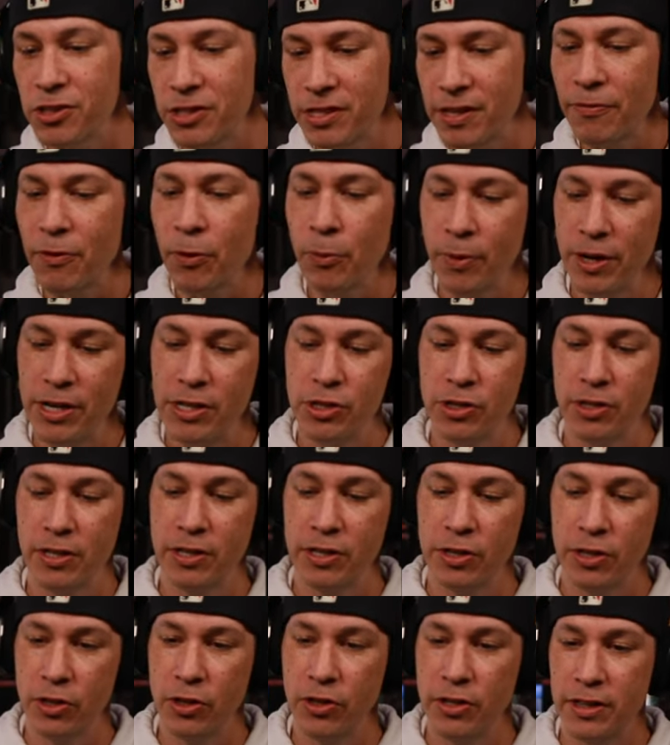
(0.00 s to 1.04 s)
There's different ways you
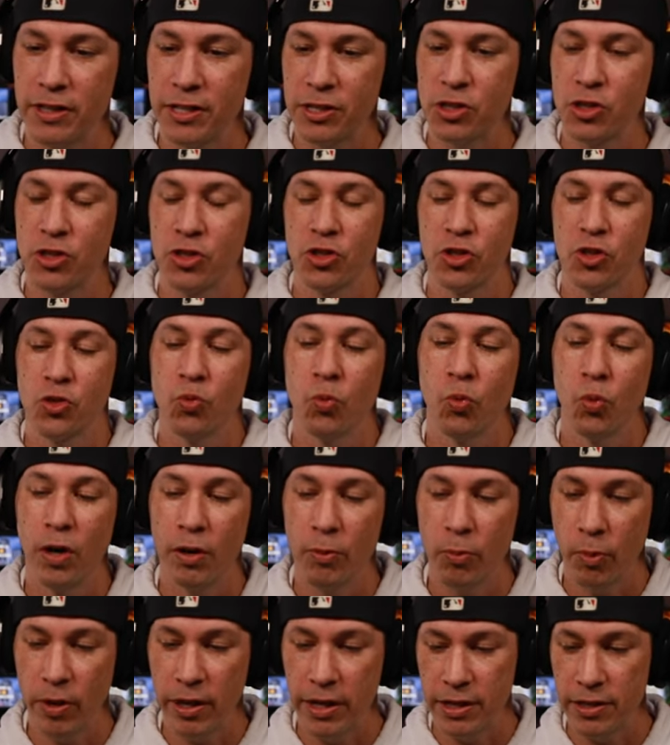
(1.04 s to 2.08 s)
can do it. This is just
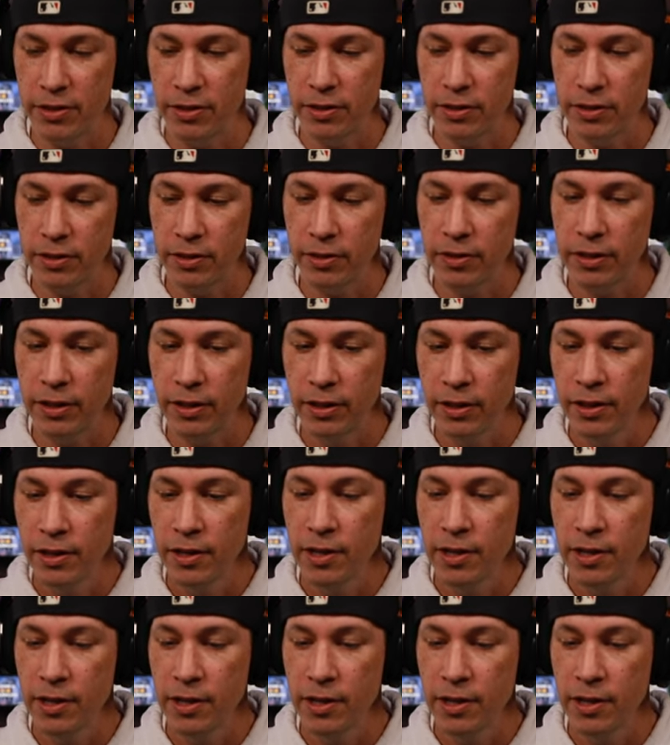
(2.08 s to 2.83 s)
one way you could do it.